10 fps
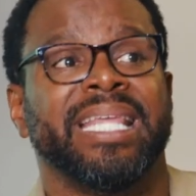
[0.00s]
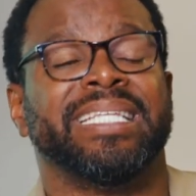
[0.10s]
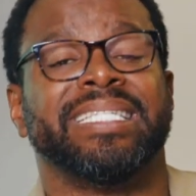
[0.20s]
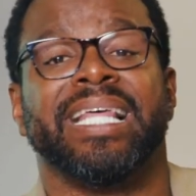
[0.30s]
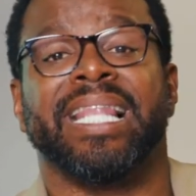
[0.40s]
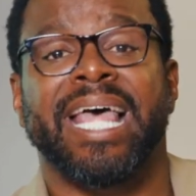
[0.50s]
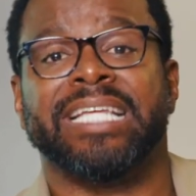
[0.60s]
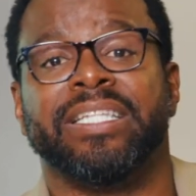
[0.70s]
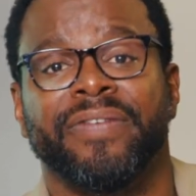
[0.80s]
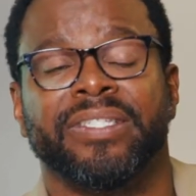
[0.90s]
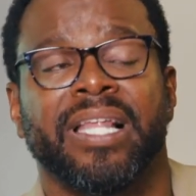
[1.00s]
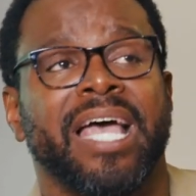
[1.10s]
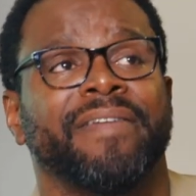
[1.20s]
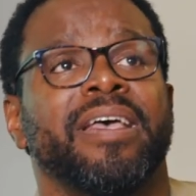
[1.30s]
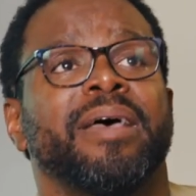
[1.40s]
This is the last of his
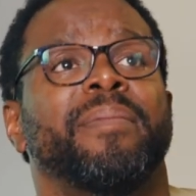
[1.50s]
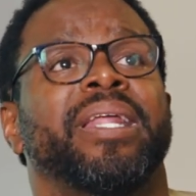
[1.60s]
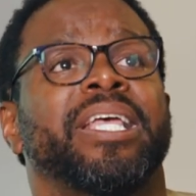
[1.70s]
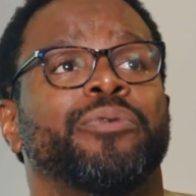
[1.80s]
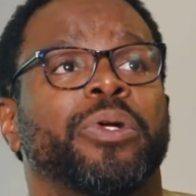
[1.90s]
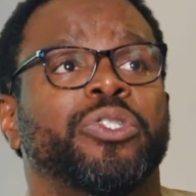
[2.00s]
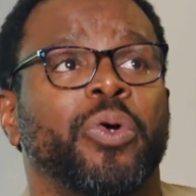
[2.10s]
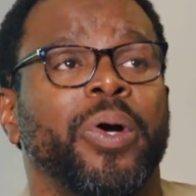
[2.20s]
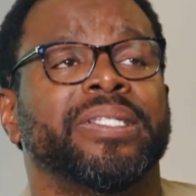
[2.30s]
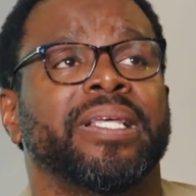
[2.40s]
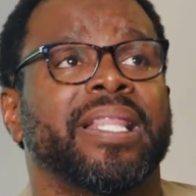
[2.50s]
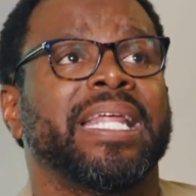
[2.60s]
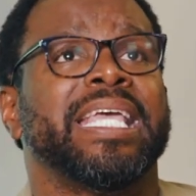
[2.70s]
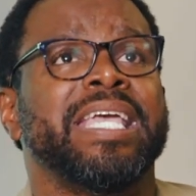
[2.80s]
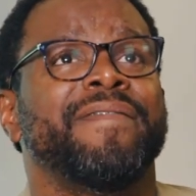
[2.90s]
life. But he's rejoicing
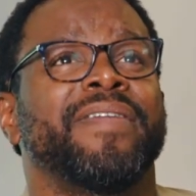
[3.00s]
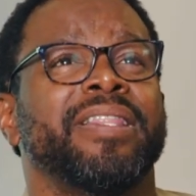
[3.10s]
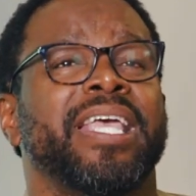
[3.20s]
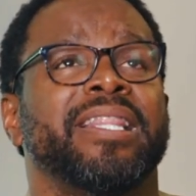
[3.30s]
that even